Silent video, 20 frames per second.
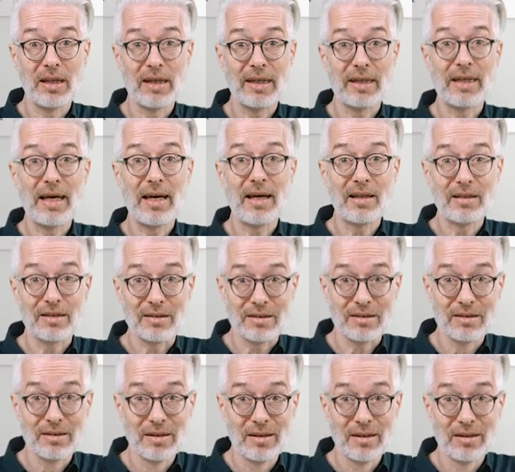they can.
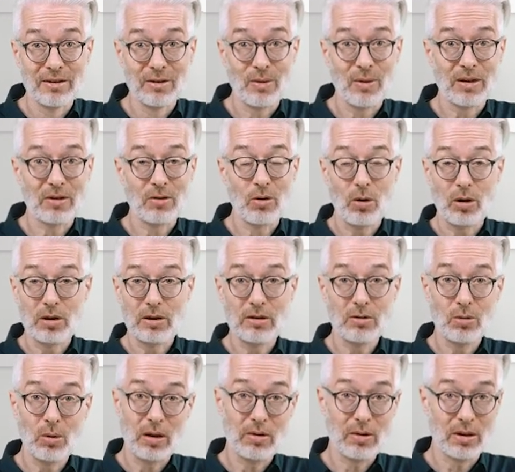So according
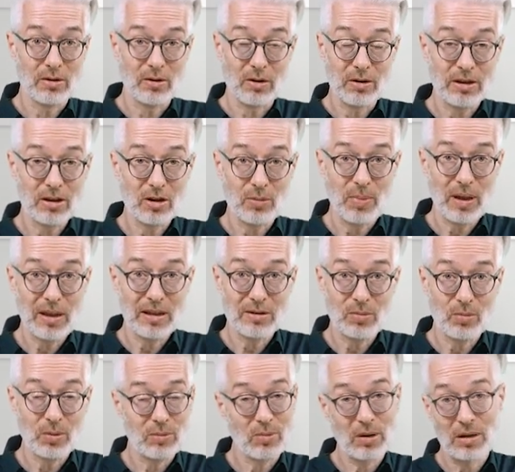to our knowledge
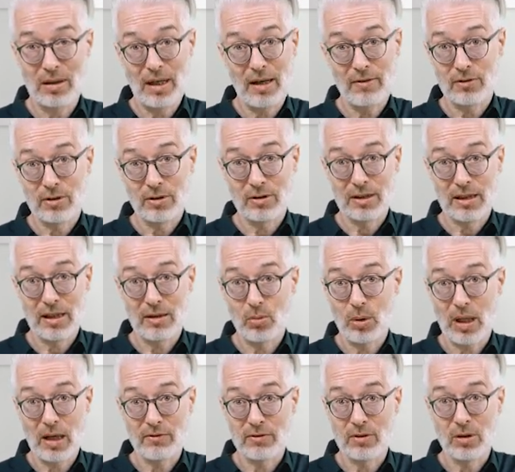base, we have to say
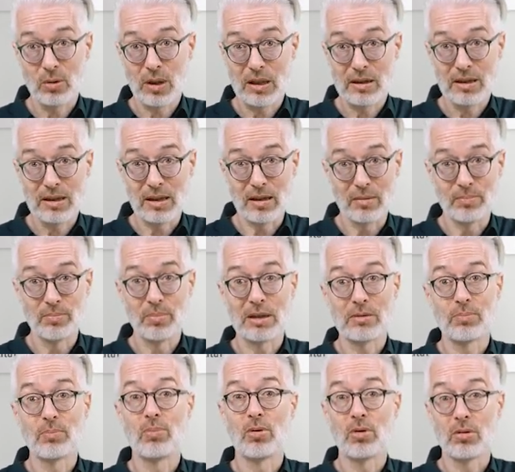we have no idea,
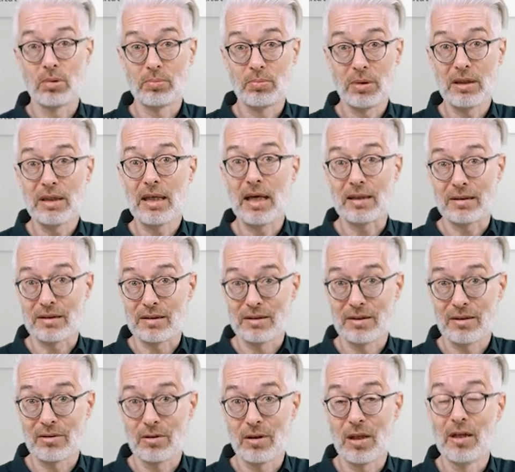but probably yes.
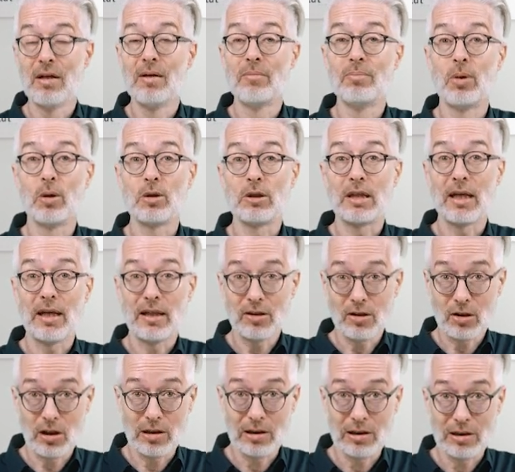So
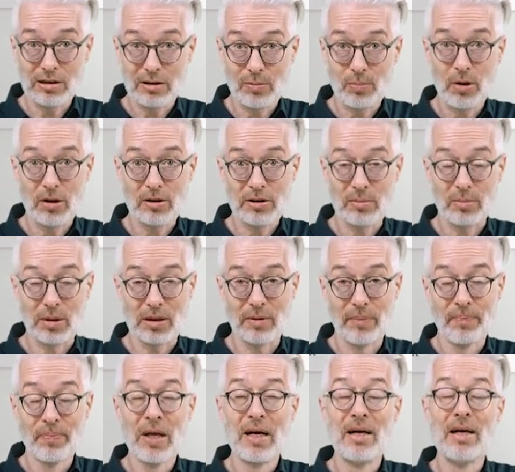potentially it's possible,
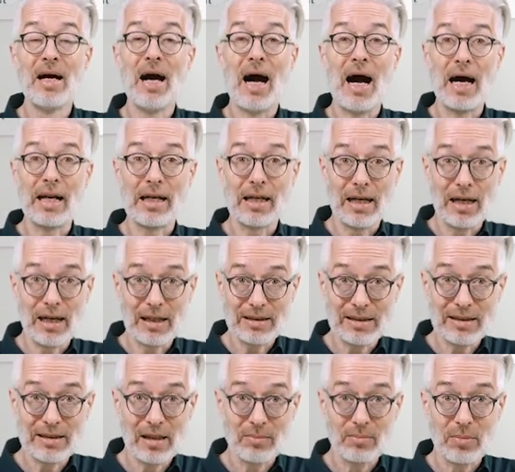unless
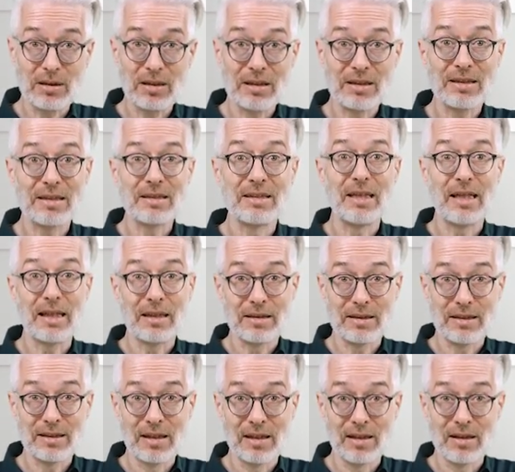somebody
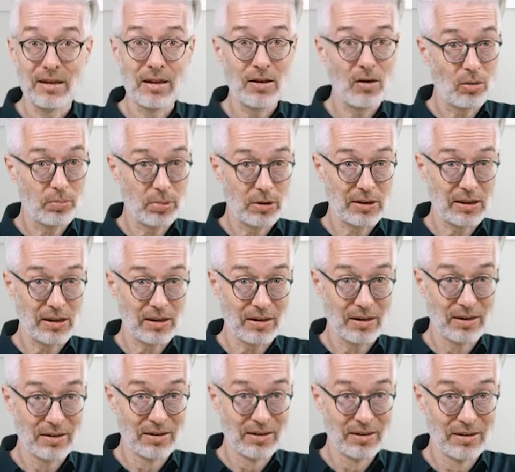states the opposite.